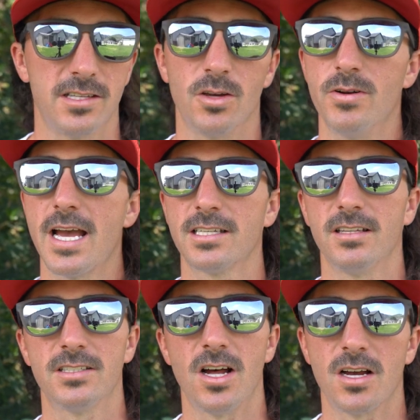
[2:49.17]
so next
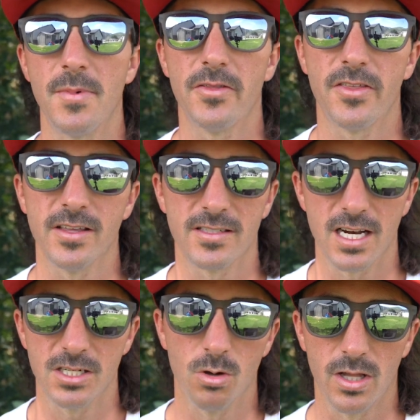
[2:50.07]
let's talk about the things that
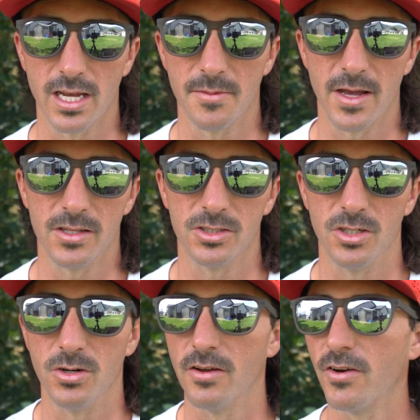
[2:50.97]
I don't like about the
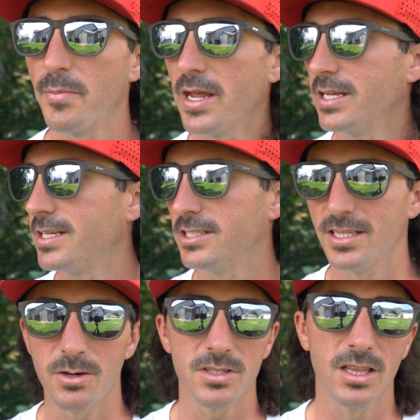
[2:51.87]
shoe. And if you're paying
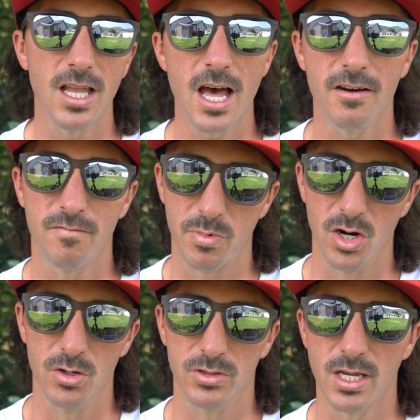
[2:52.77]
attention, that was a lot of
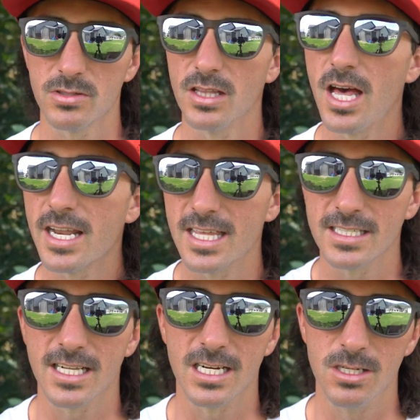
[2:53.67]
pros. That was a lot of
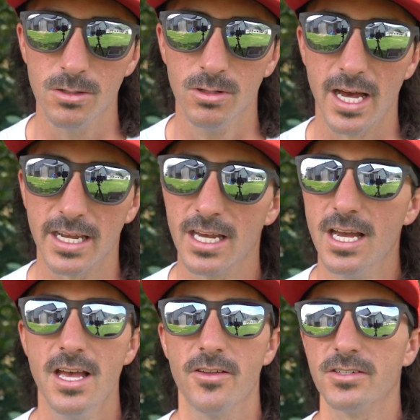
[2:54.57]
things that I do like.
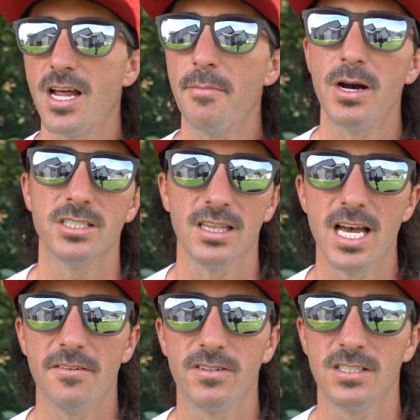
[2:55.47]
There's not much
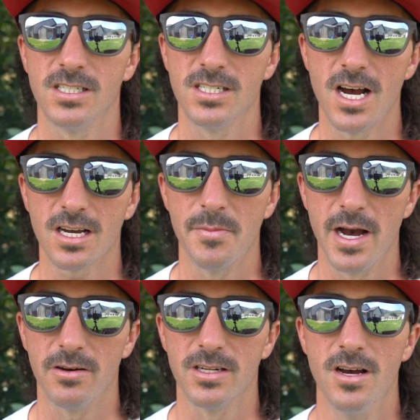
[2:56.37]
left to talk
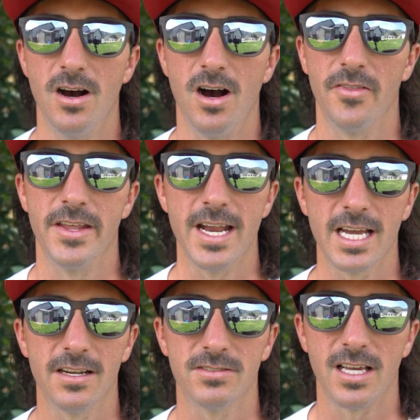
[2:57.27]
about on the
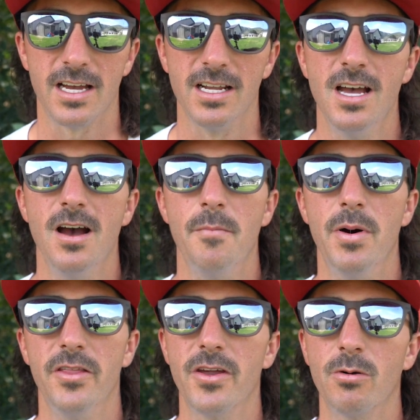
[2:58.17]
negative side,
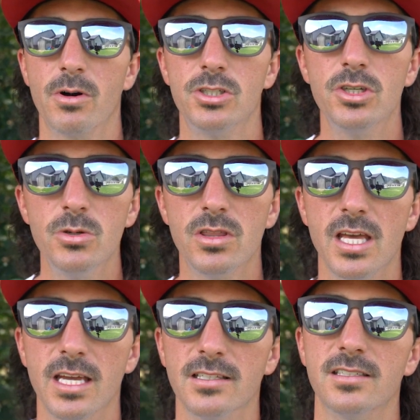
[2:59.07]
but there were two
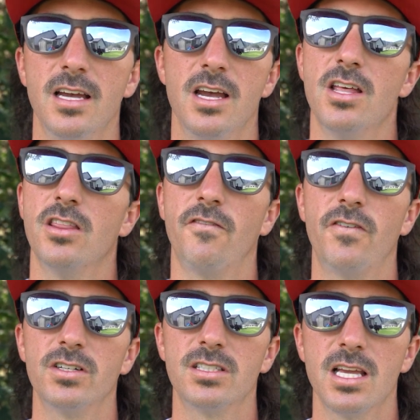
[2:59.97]
things. The
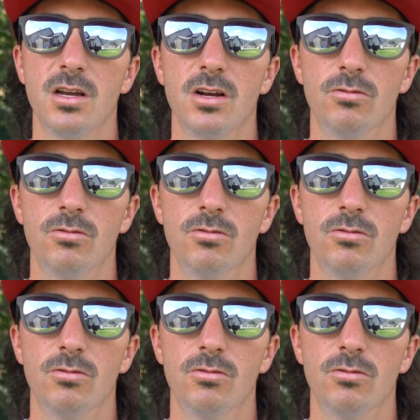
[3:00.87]
first thing